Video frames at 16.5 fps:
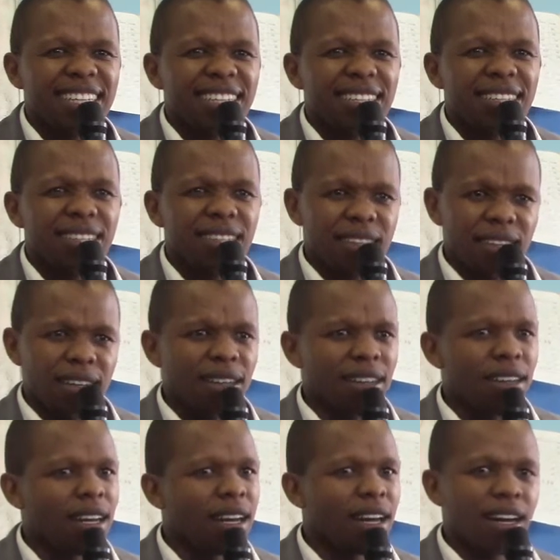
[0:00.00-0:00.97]
Yeah,
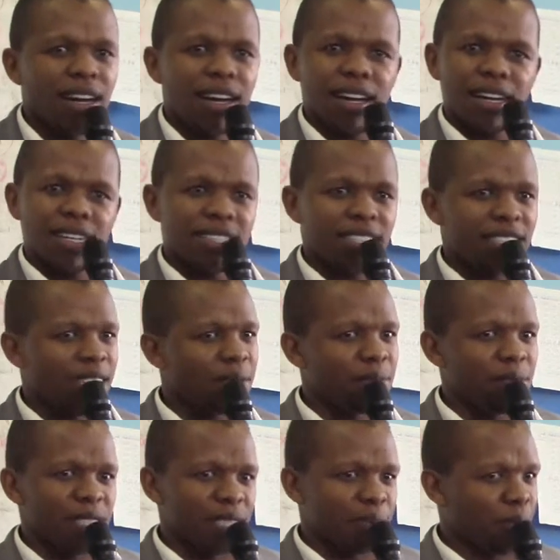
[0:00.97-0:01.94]
uh,
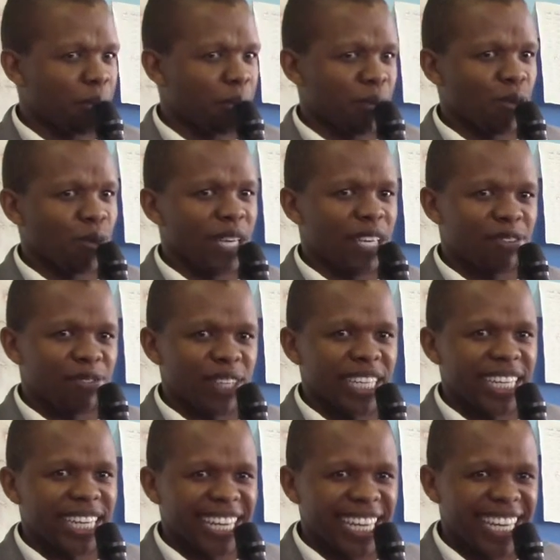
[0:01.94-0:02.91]
shame these people were
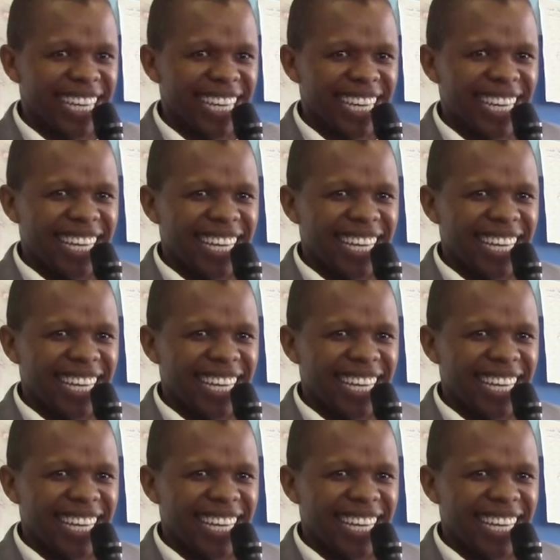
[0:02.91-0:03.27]
evil, eh?